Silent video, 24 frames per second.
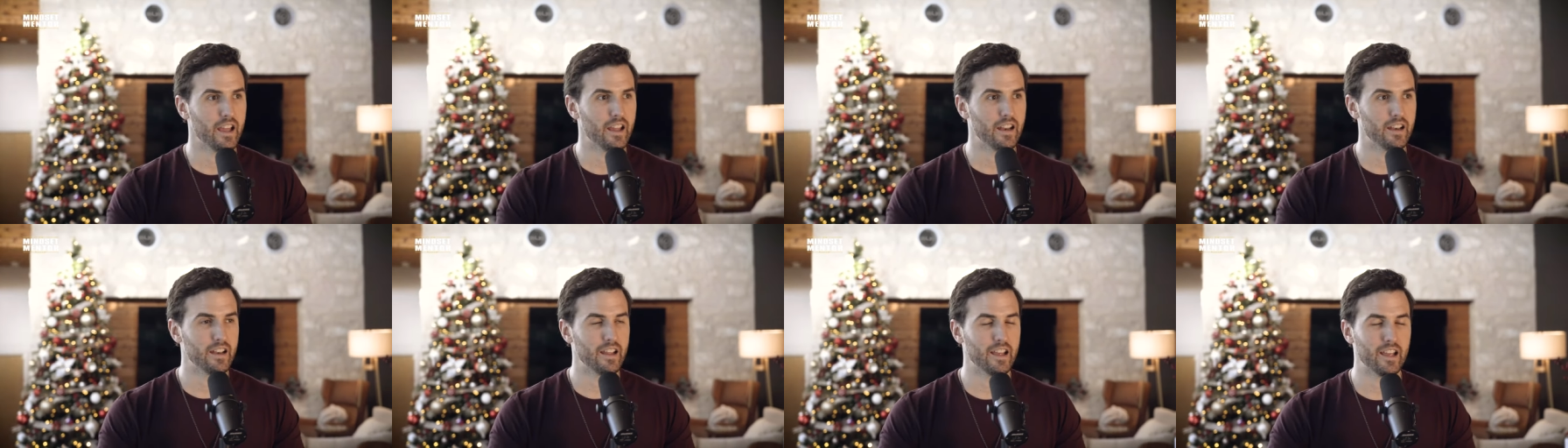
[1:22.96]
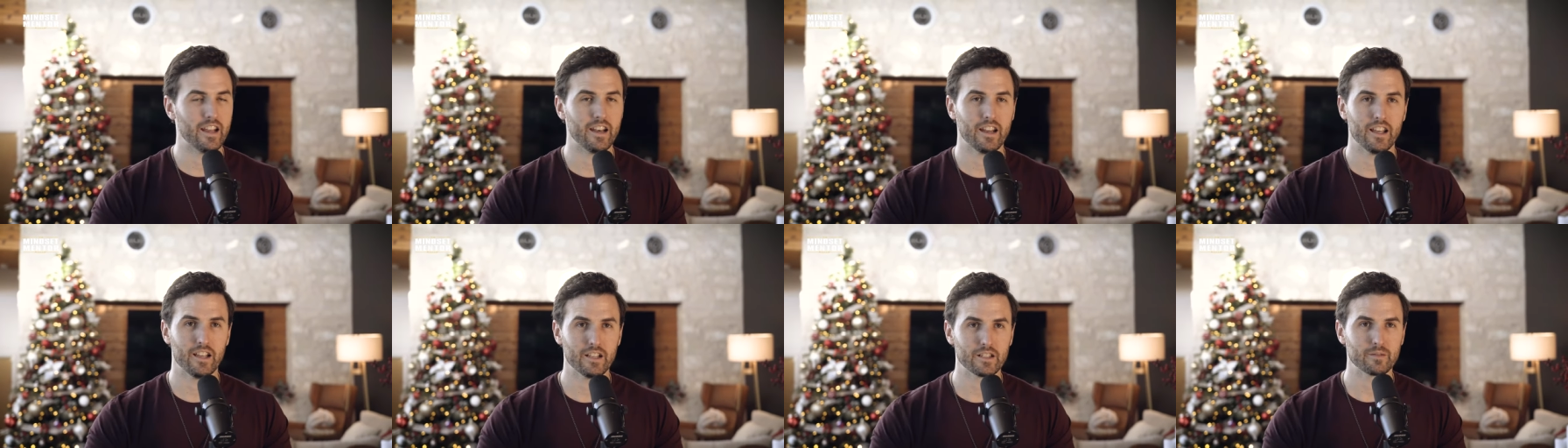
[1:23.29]
In
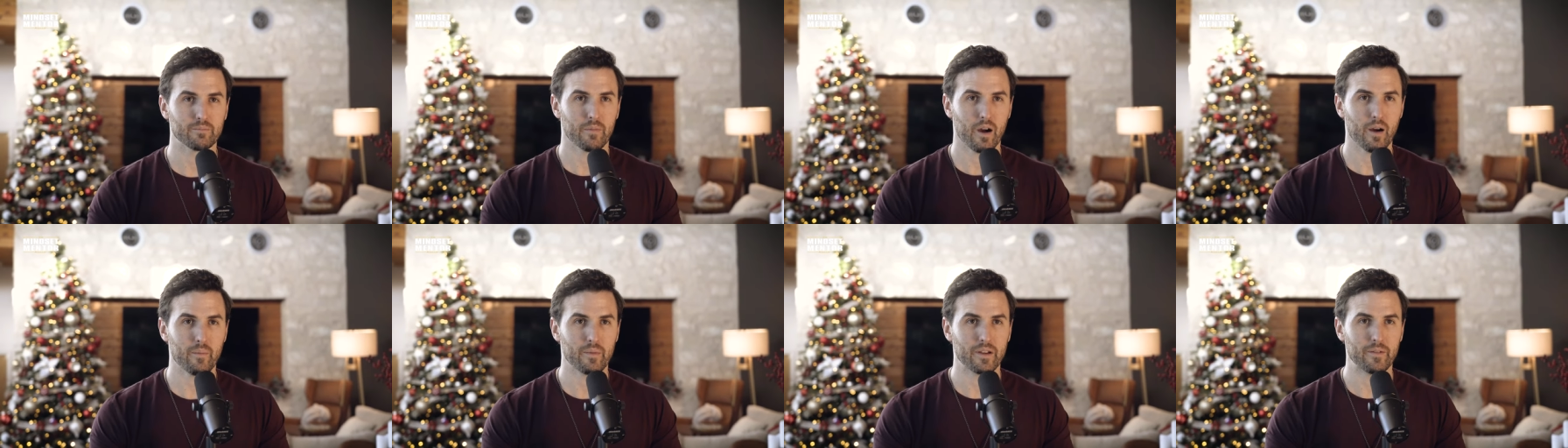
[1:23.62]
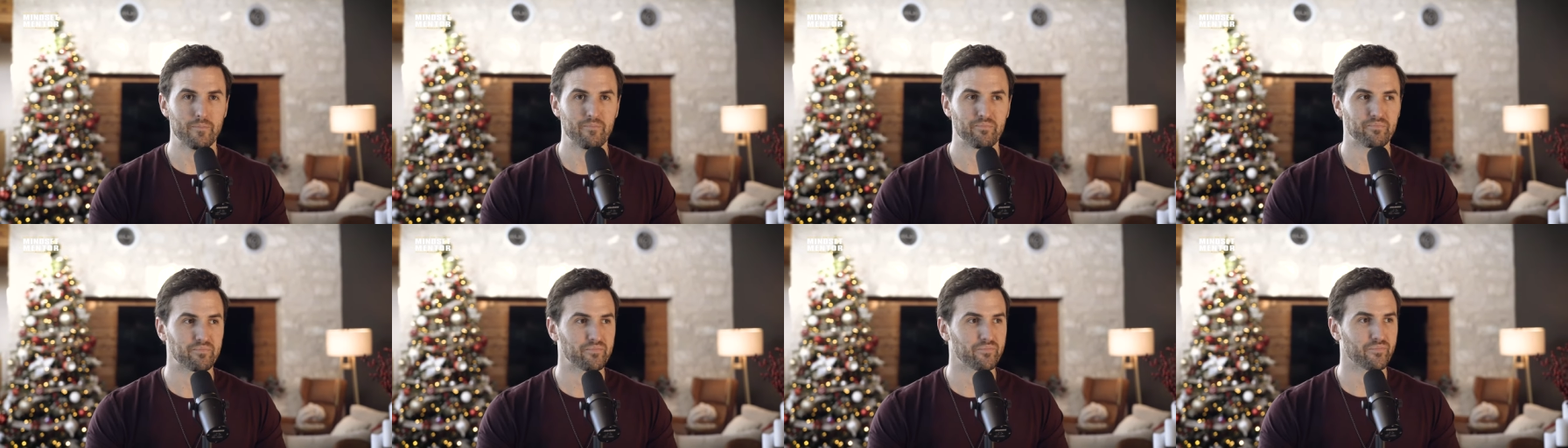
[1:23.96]
his
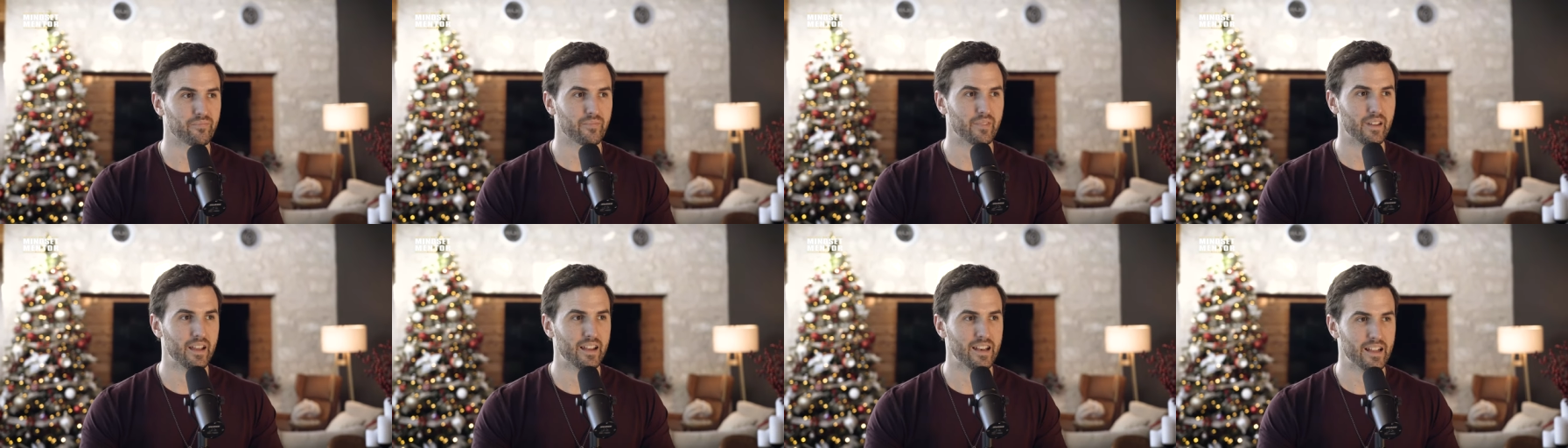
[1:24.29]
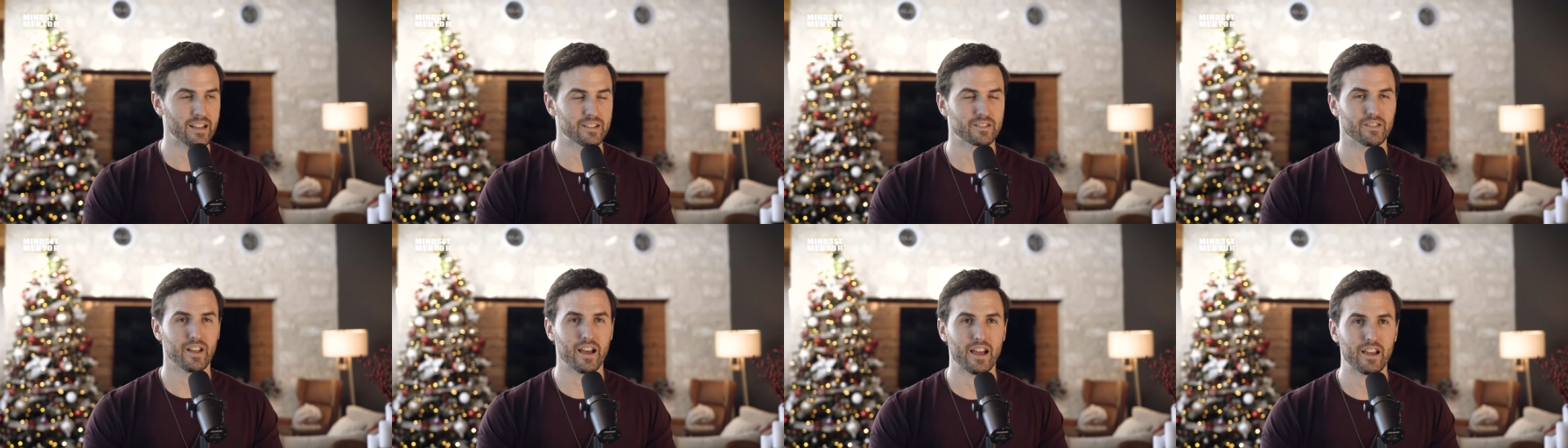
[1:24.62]
moment, in
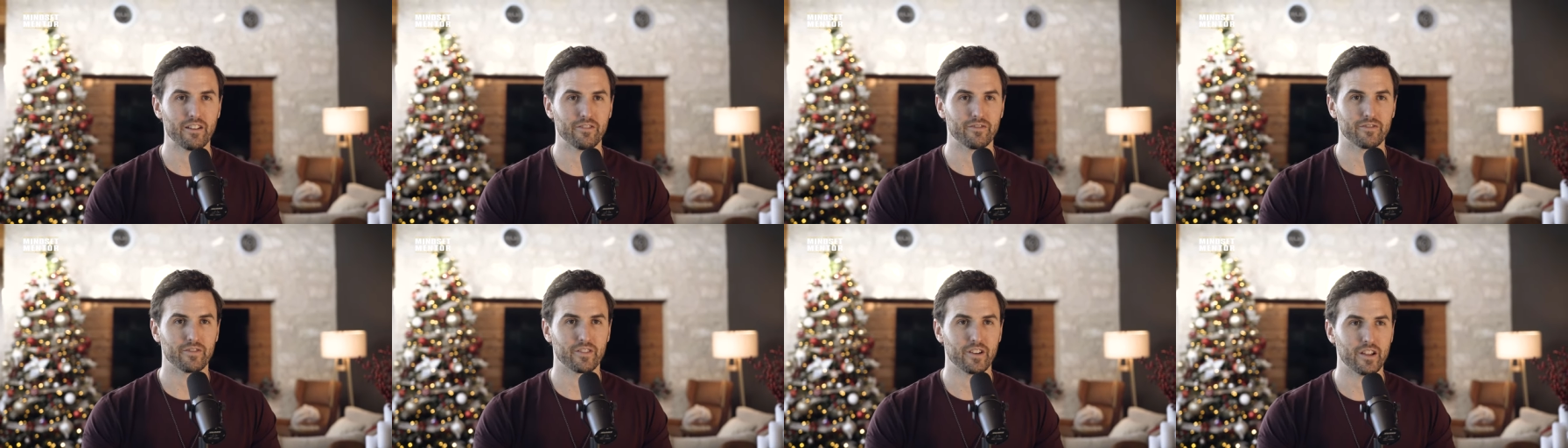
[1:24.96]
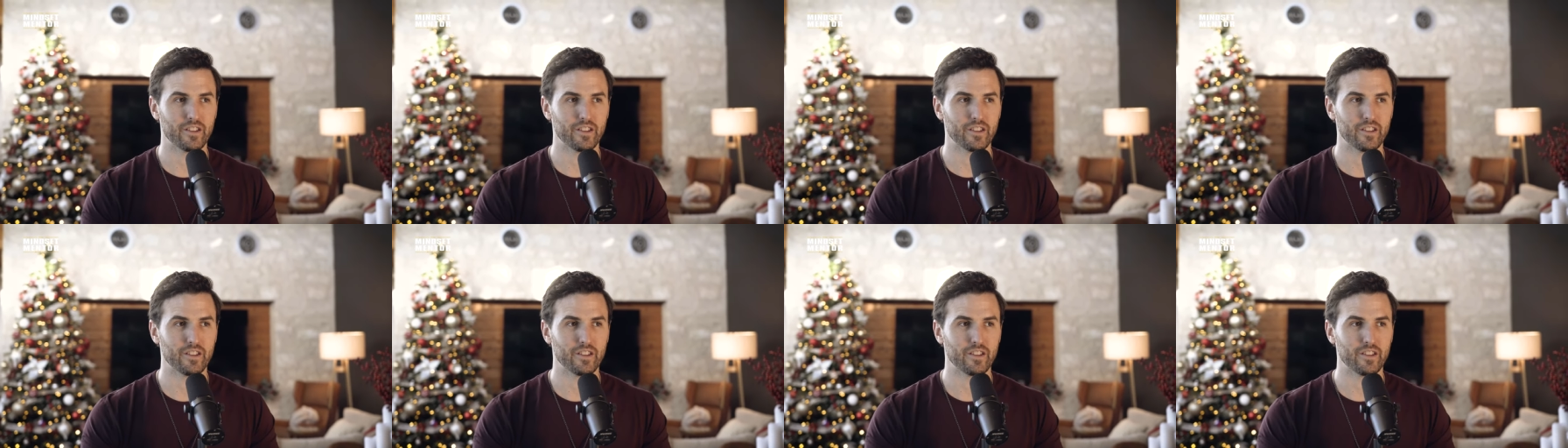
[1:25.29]
his life,